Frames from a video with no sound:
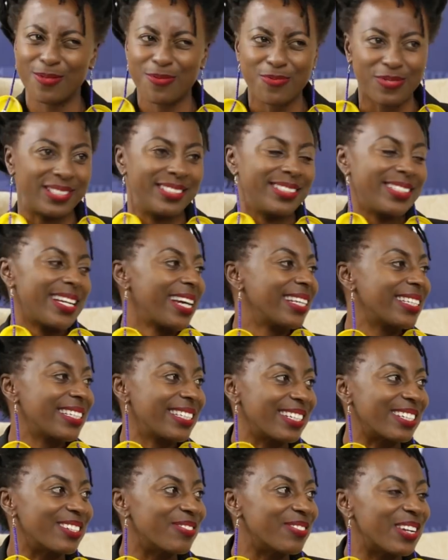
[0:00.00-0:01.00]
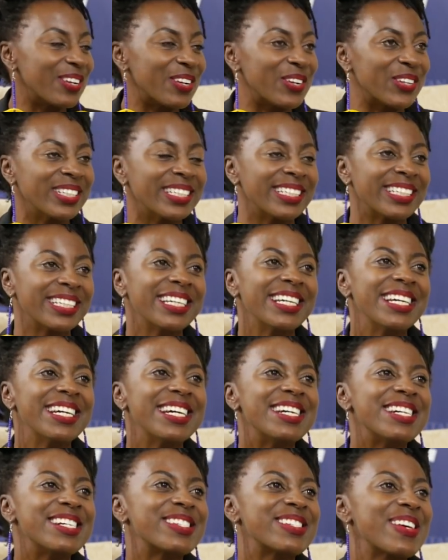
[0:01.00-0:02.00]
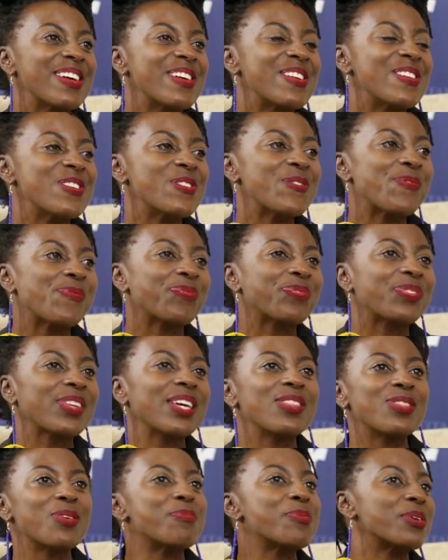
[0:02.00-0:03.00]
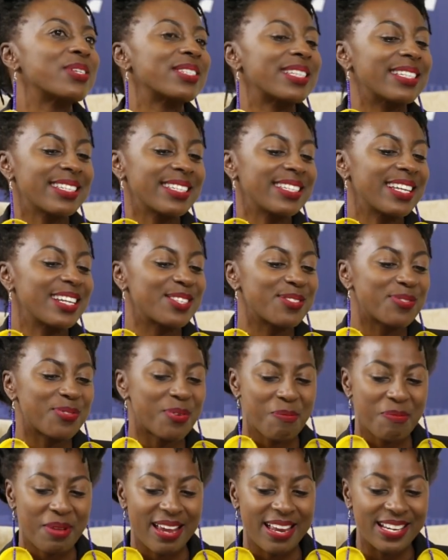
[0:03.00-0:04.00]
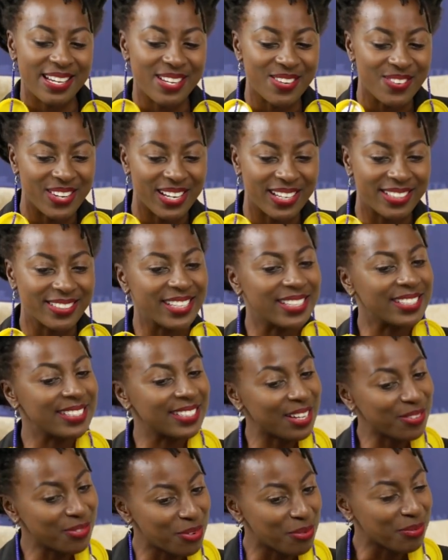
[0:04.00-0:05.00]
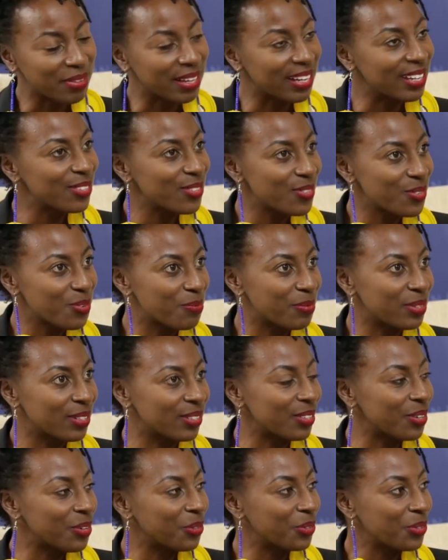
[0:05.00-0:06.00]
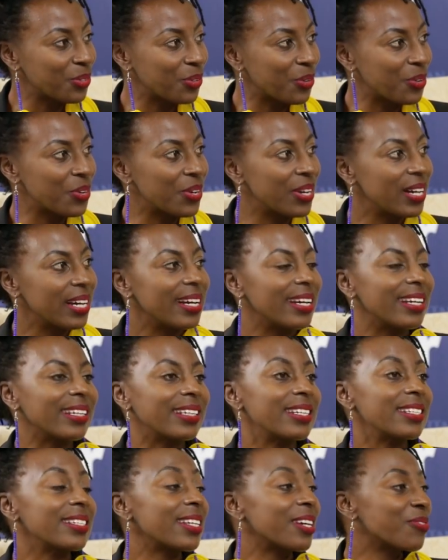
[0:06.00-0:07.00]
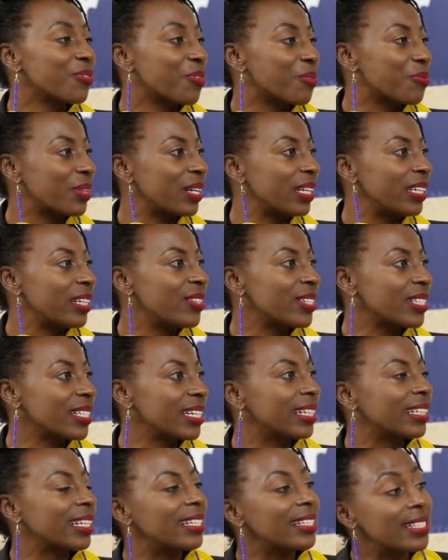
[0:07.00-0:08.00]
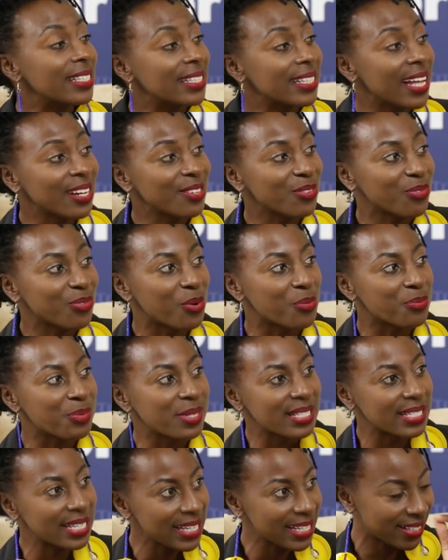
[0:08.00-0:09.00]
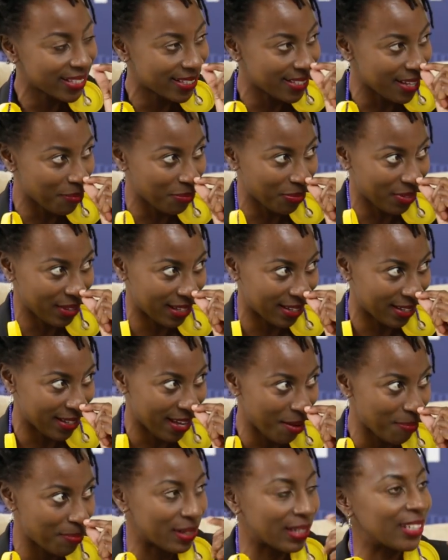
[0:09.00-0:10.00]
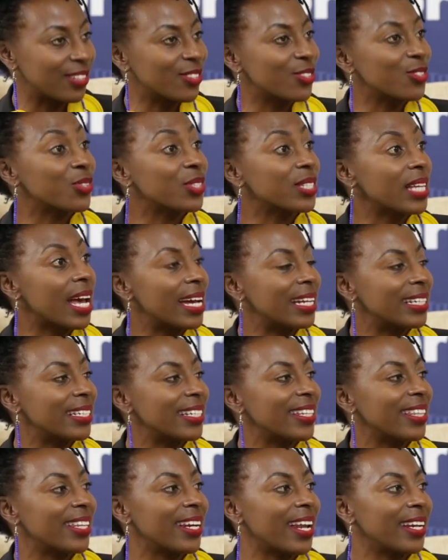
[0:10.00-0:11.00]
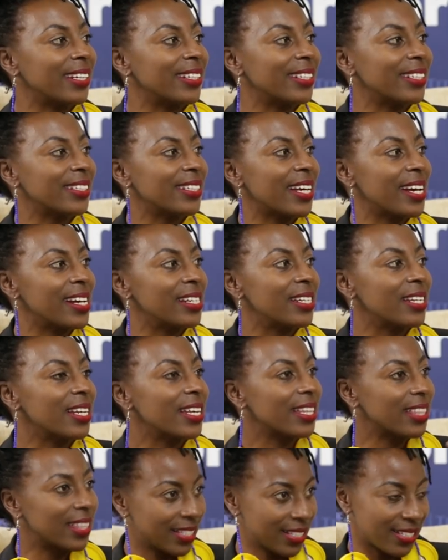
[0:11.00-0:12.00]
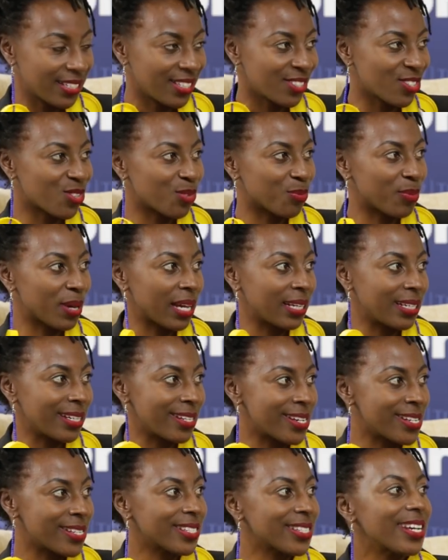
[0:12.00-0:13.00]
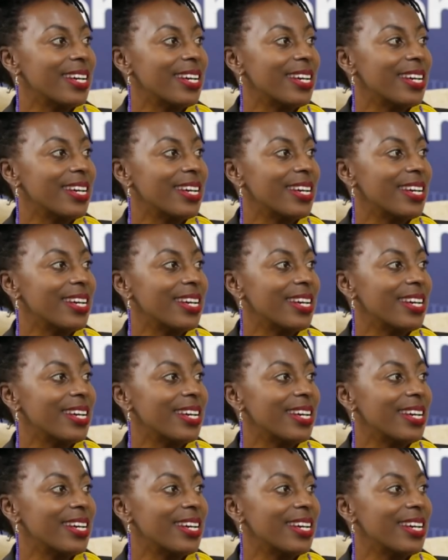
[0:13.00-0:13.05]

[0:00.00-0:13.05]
fantastic melody. Yeah. So the process starts from anywhere. It can start from the instrument ah, also. Ah. It can start from the lyrics. It can start from seeing something happening in society and then I decide this needs to be addressed.